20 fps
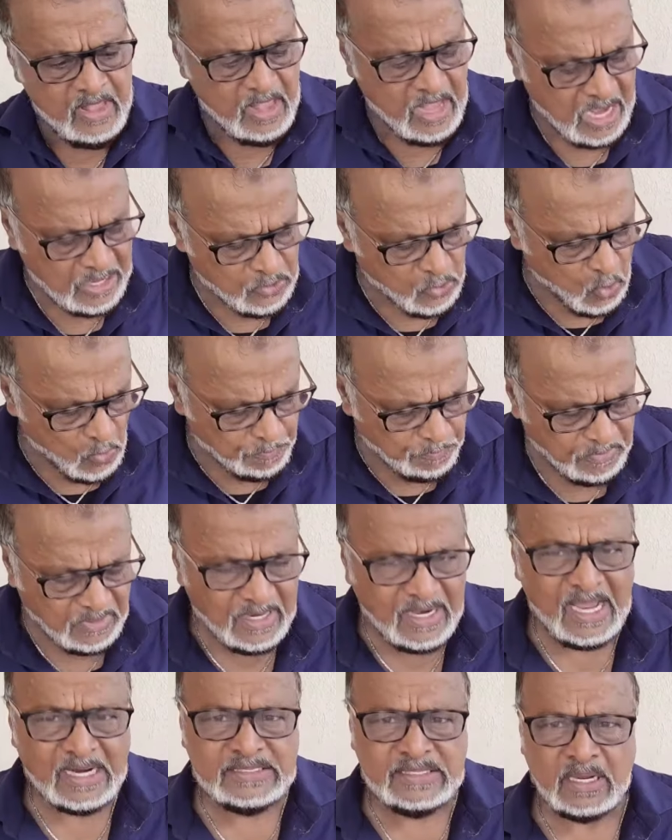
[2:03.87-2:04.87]
An
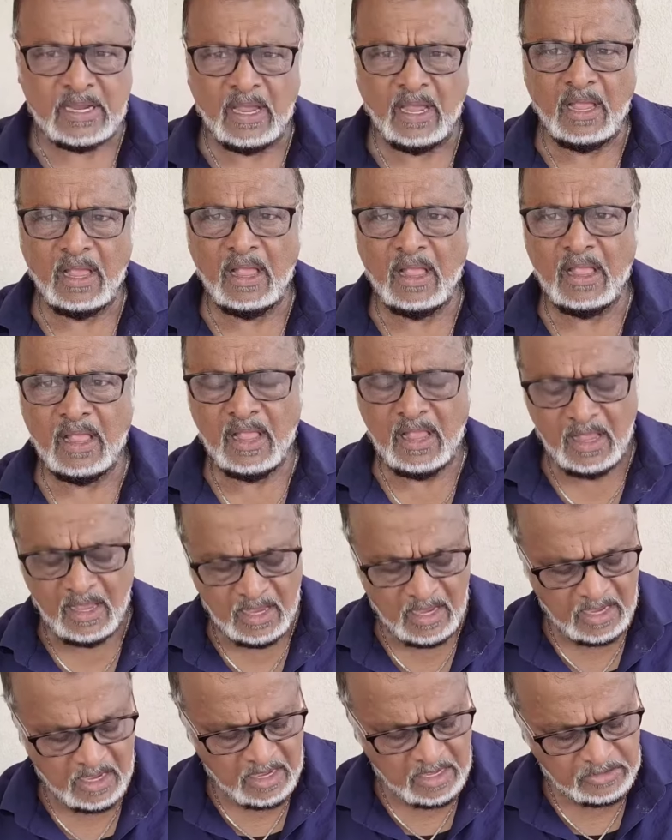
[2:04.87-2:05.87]
open letter
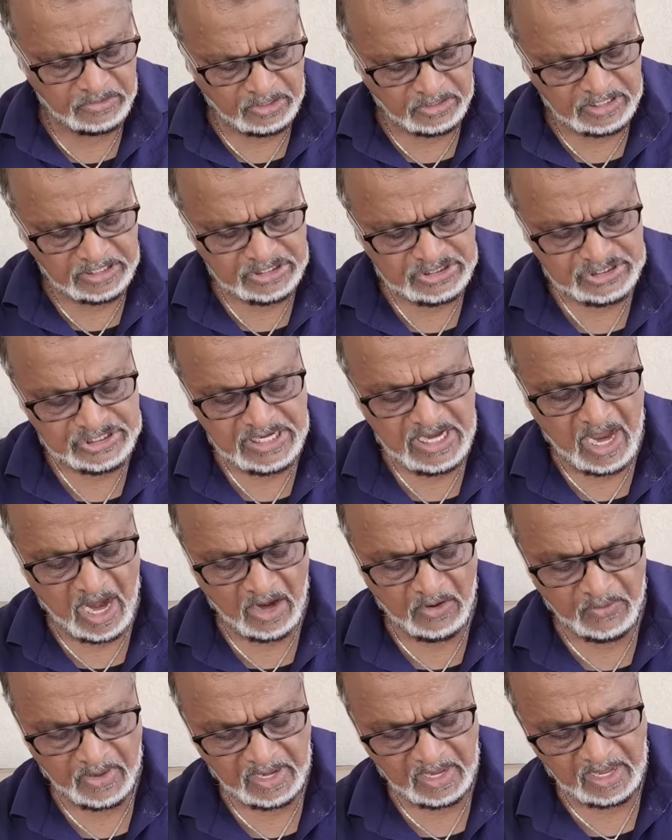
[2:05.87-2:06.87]
to the
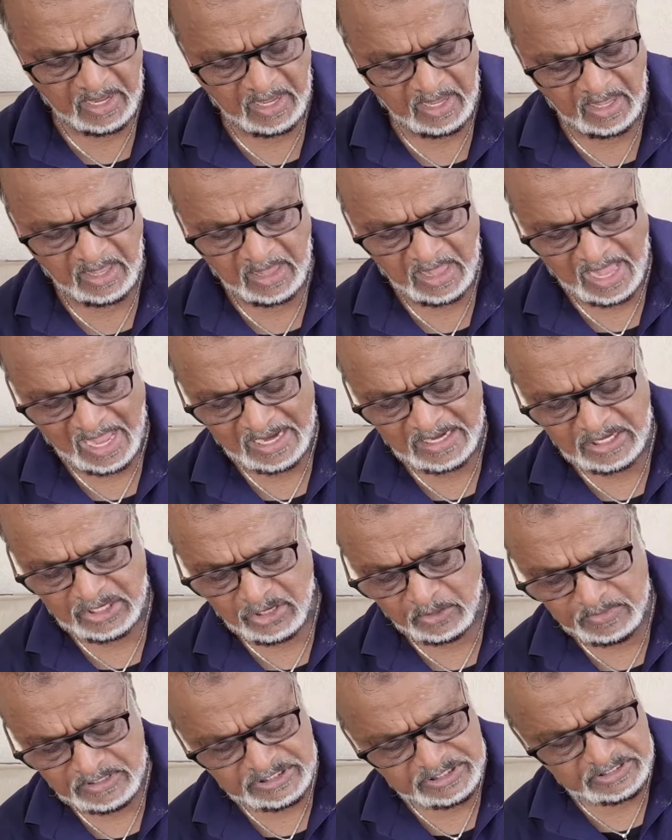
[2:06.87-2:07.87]
GRA and the
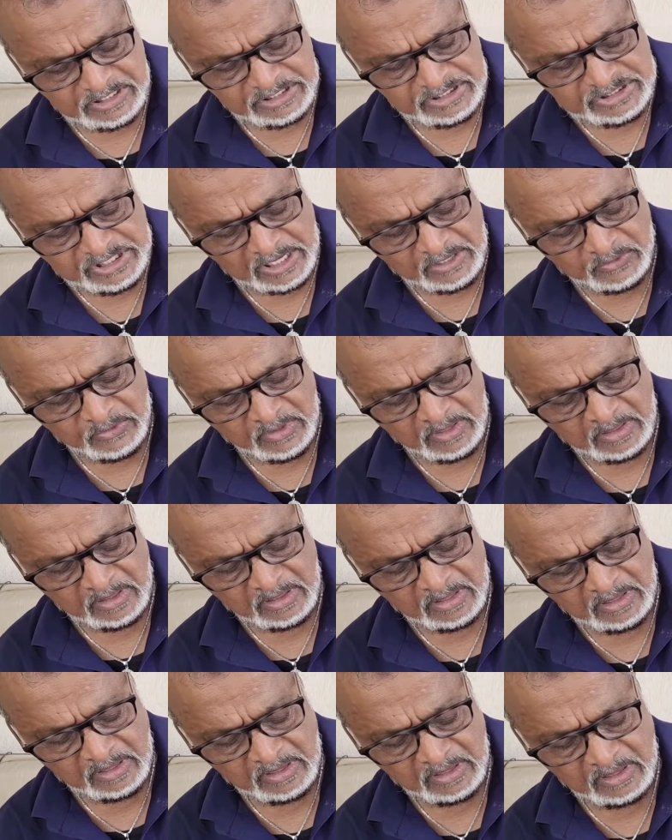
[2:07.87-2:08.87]
Commissioner
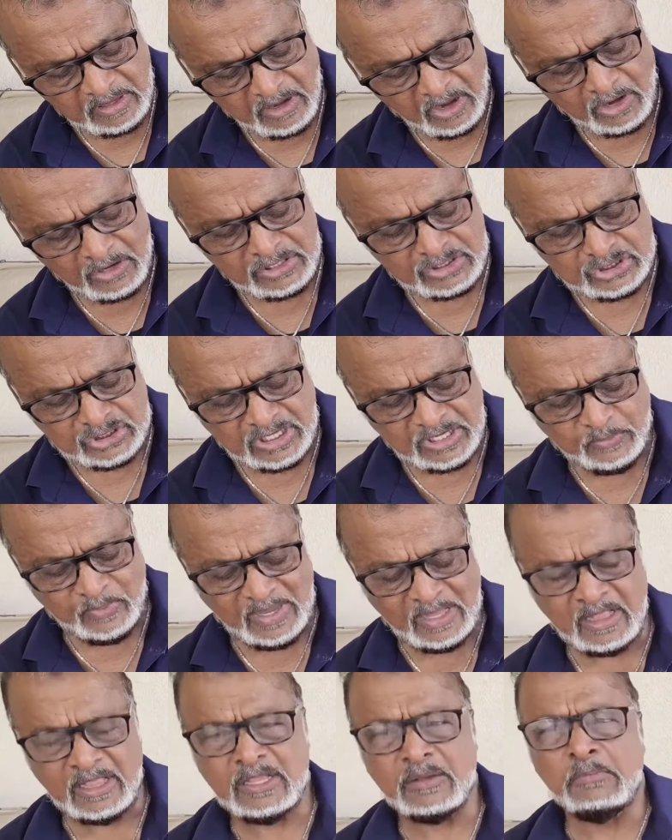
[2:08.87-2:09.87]
General on
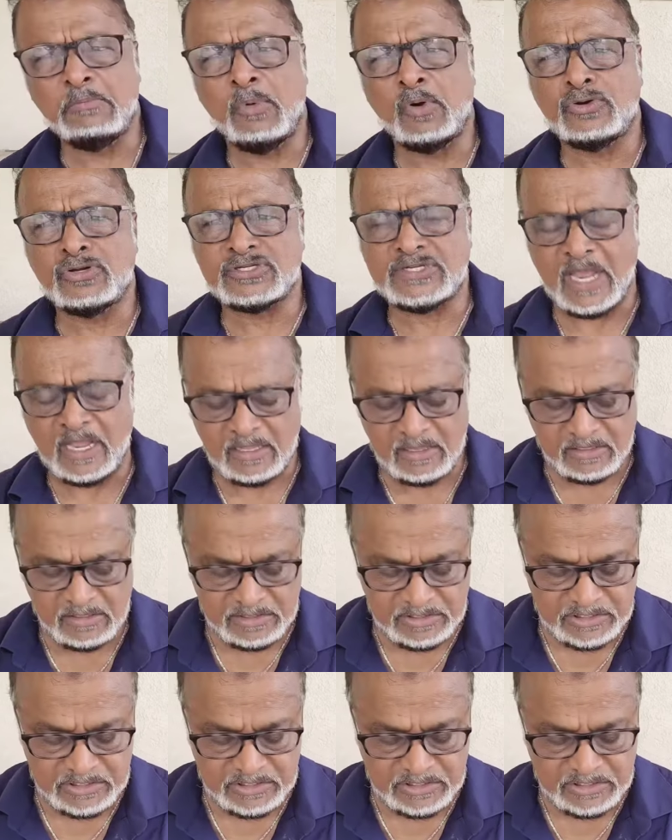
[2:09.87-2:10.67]
three-wheeled motorcycles.